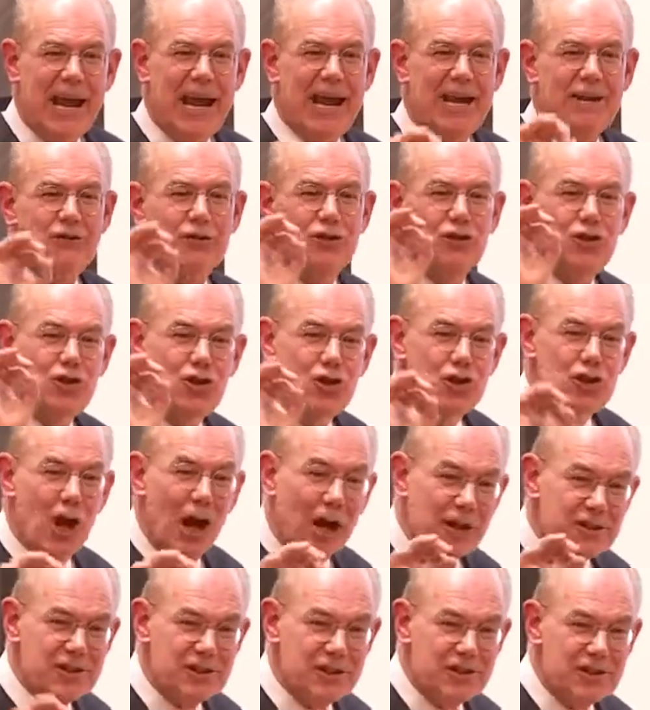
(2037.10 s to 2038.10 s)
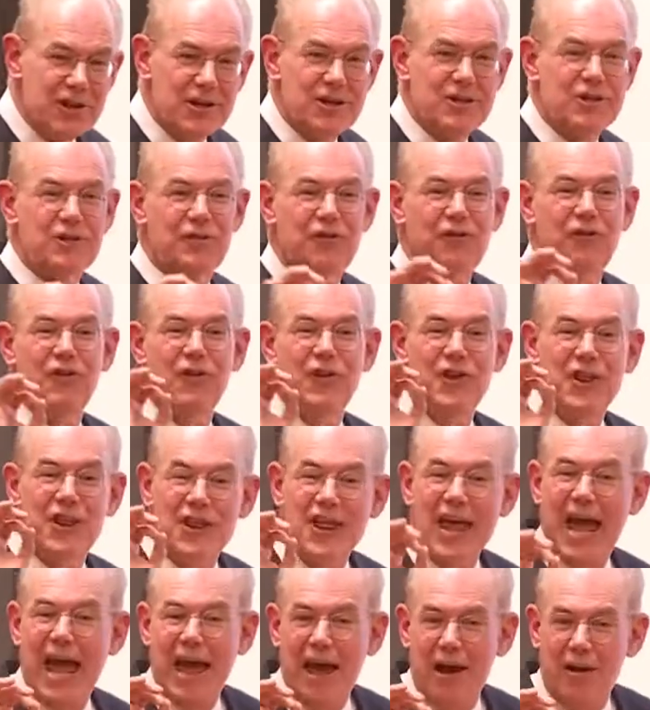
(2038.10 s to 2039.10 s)
And justice for
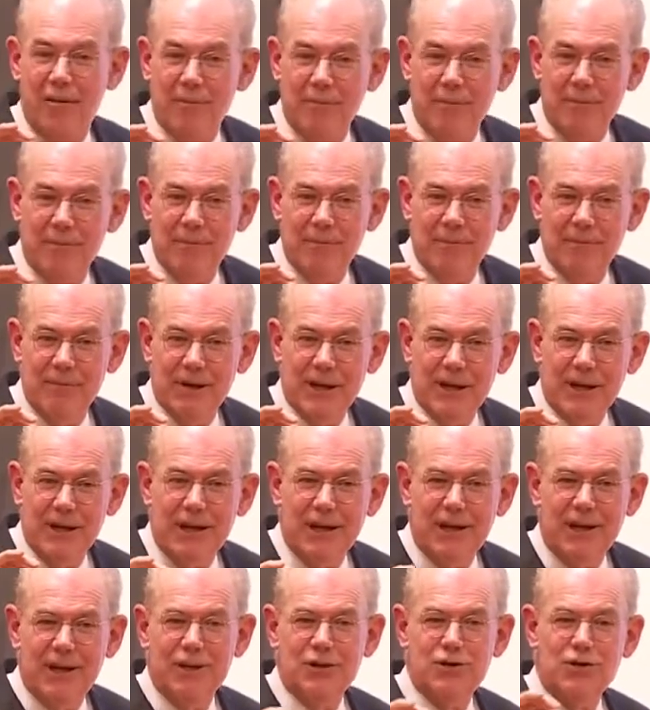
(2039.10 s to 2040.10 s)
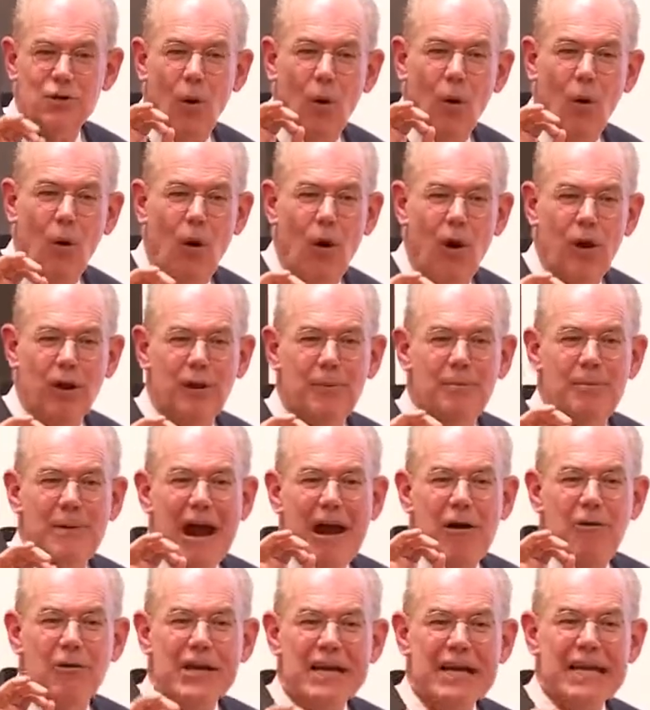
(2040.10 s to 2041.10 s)
them is all
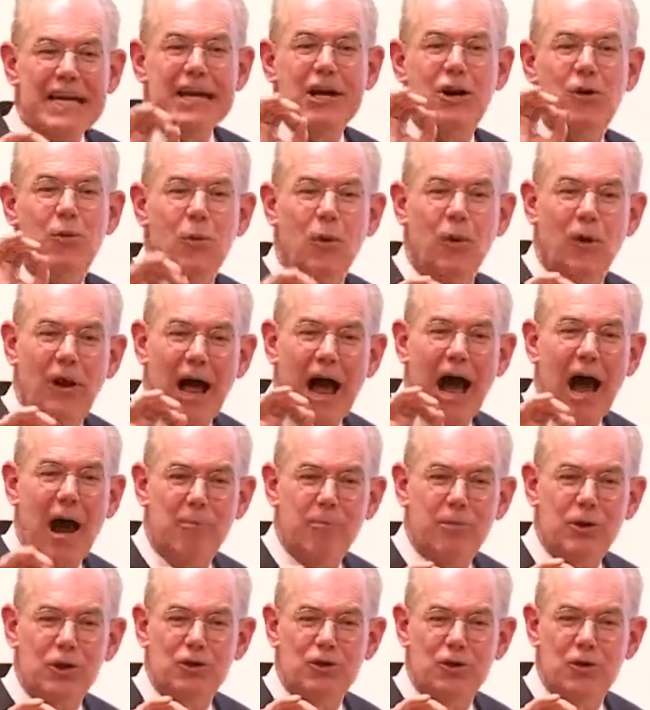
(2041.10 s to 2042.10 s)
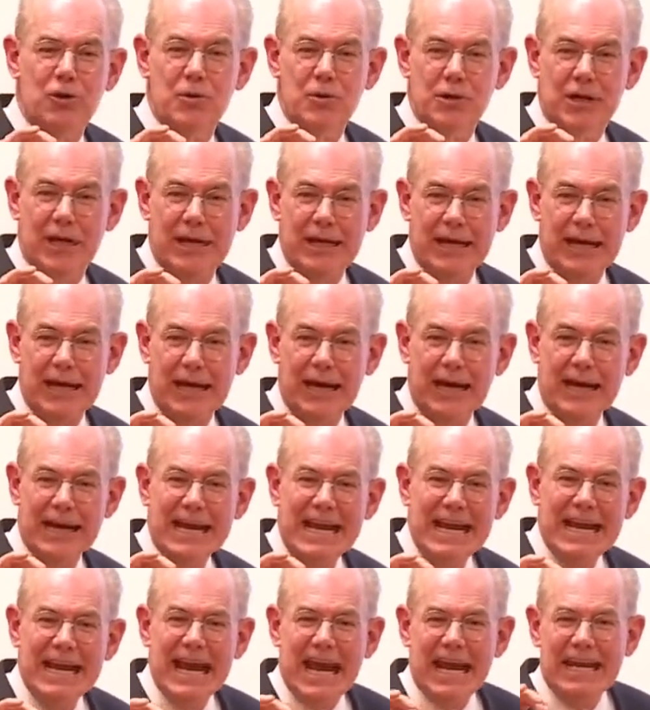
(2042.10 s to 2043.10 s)
about equal opportunity.
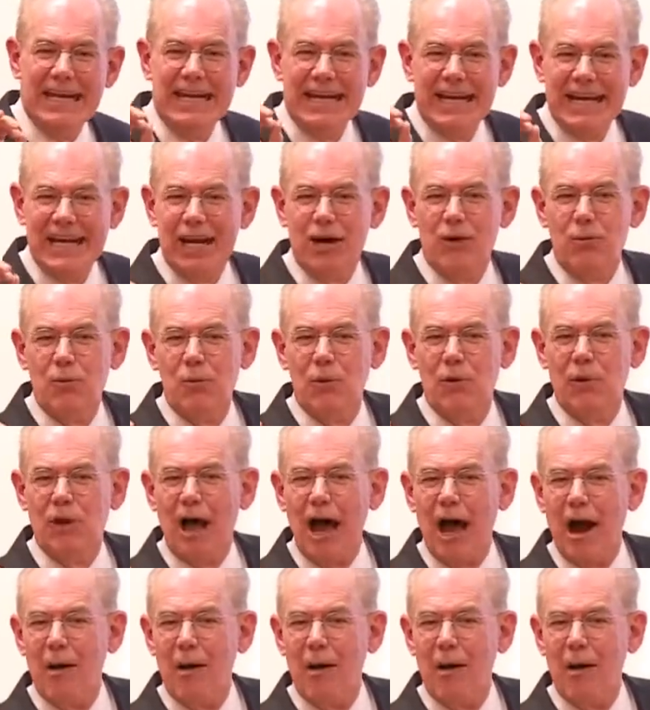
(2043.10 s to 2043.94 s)
And equal